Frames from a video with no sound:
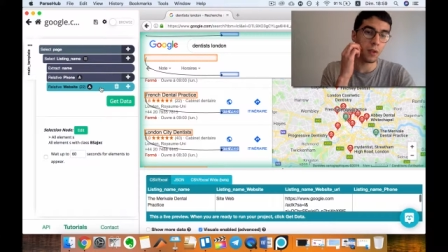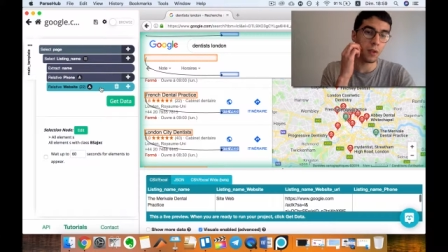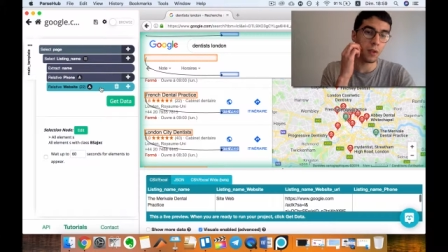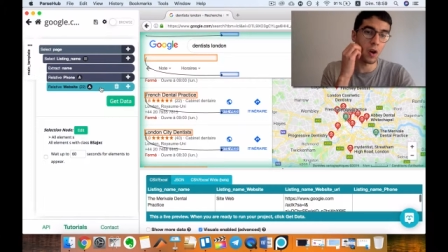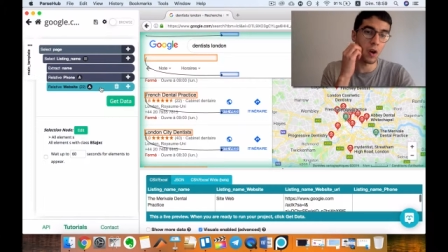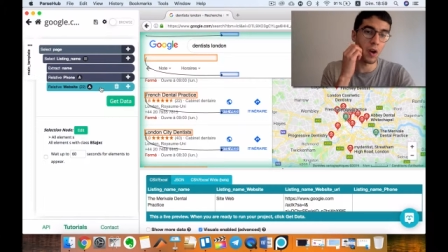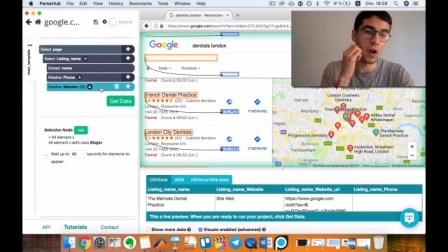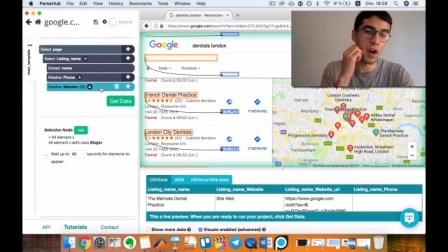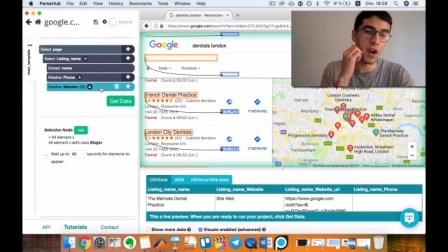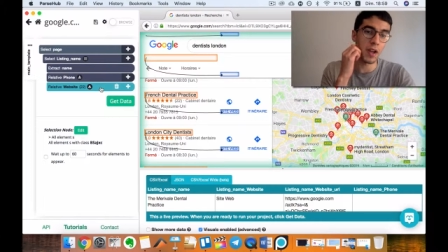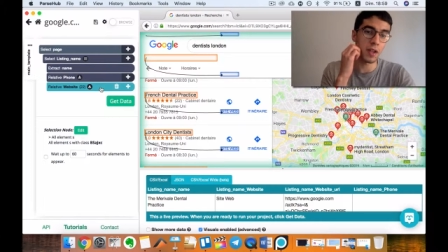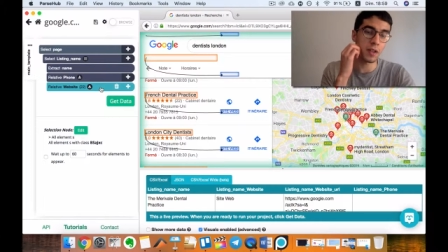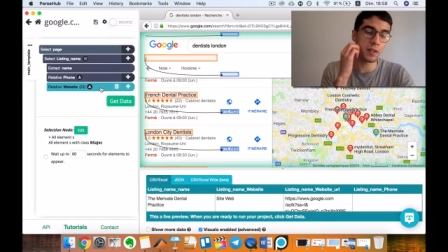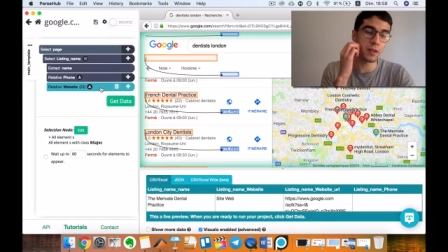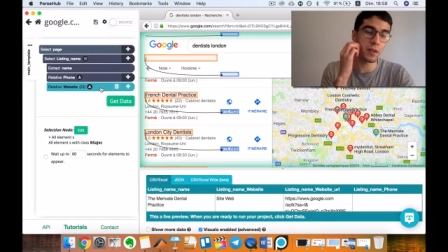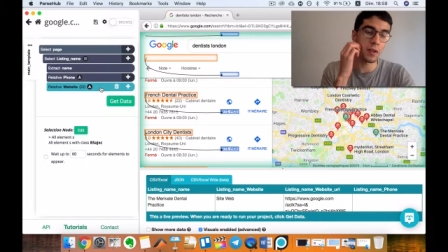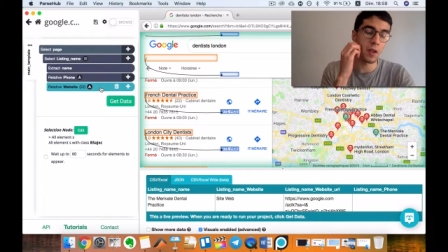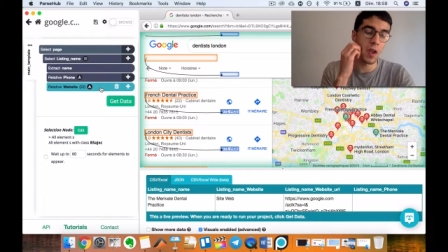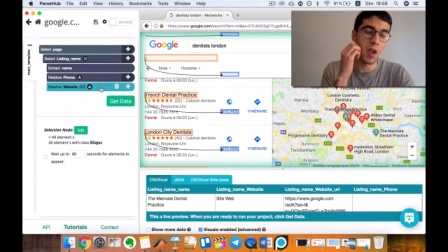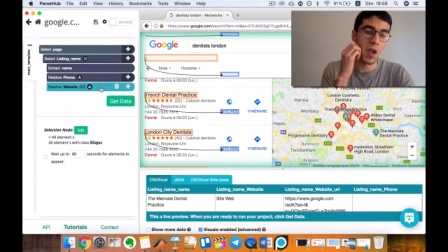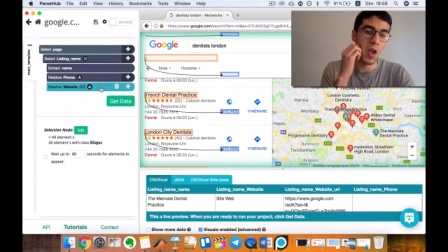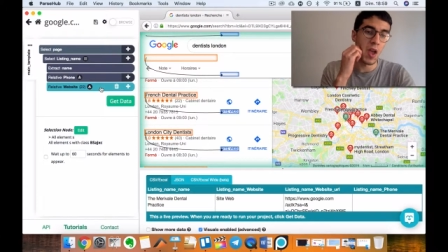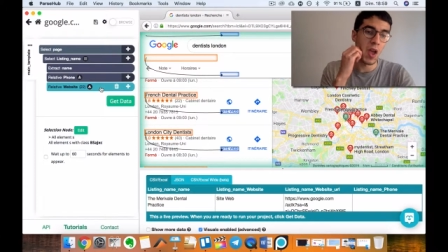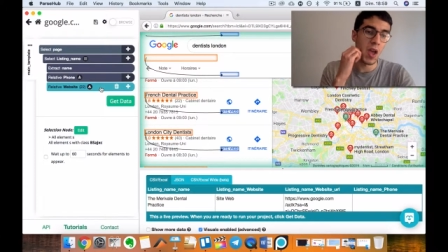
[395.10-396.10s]
All right
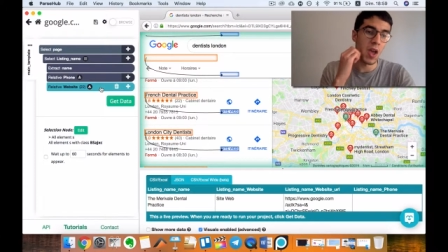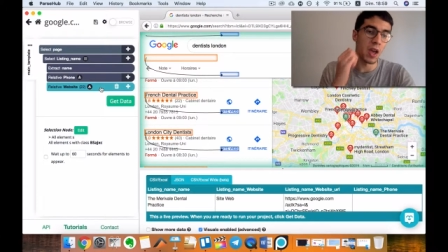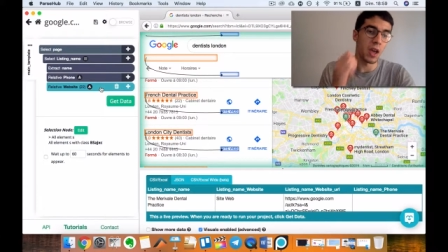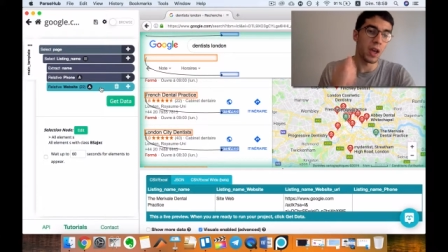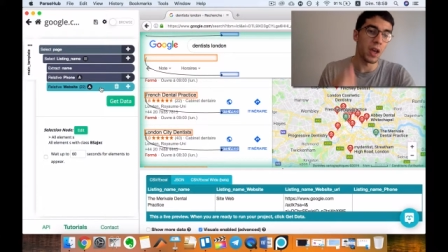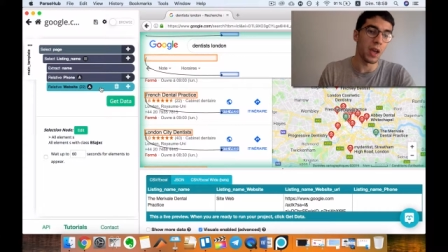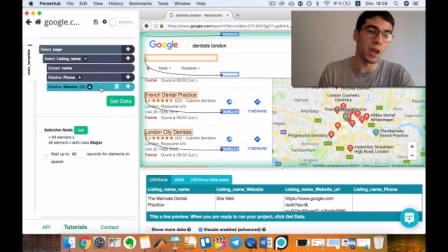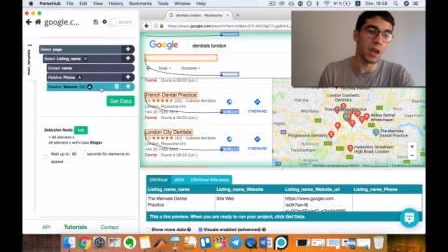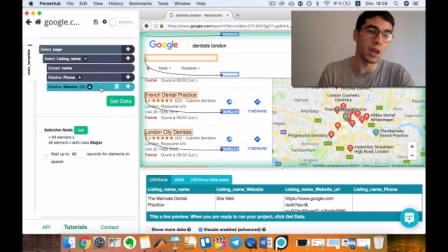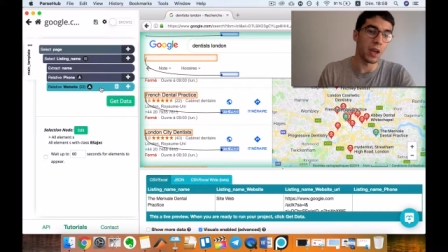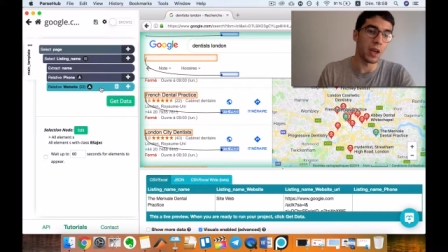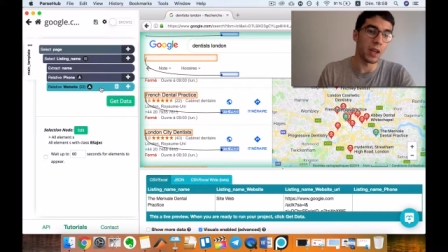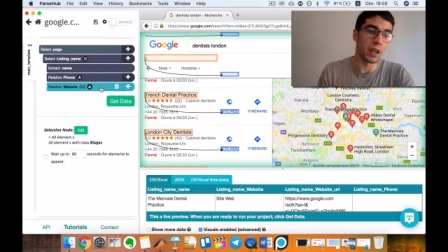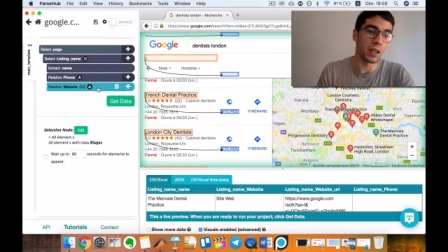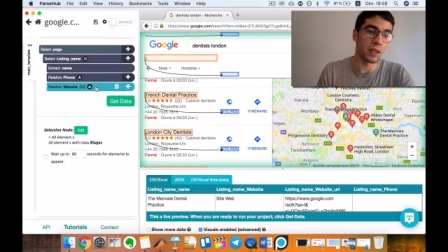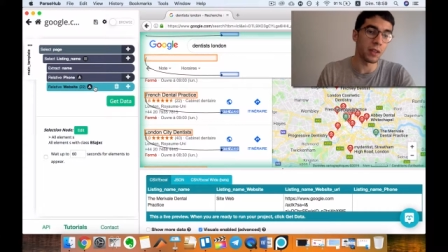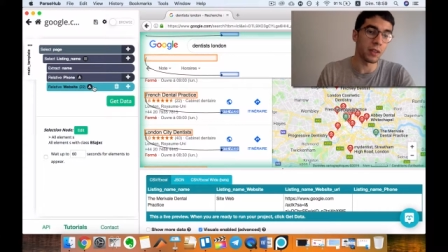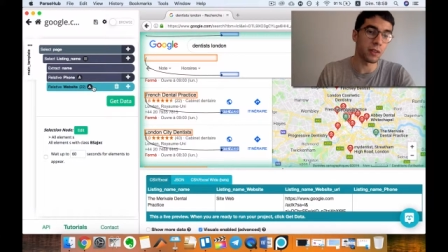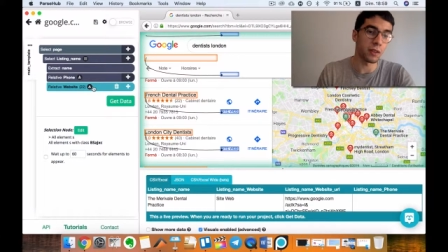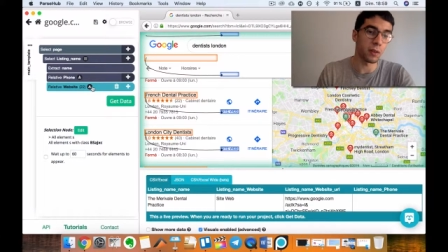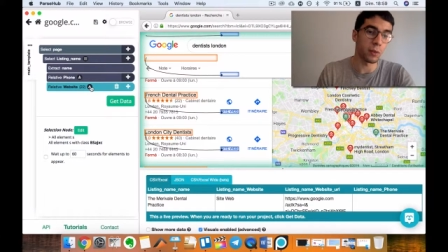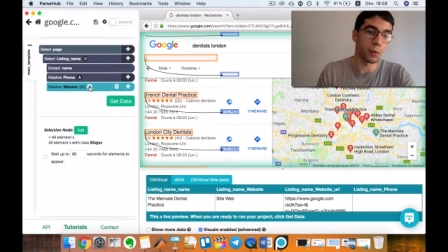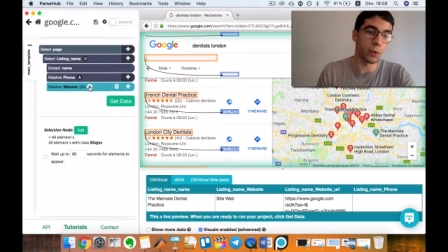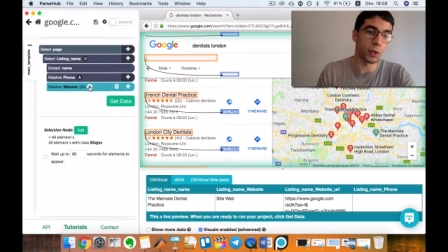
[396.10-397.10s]
and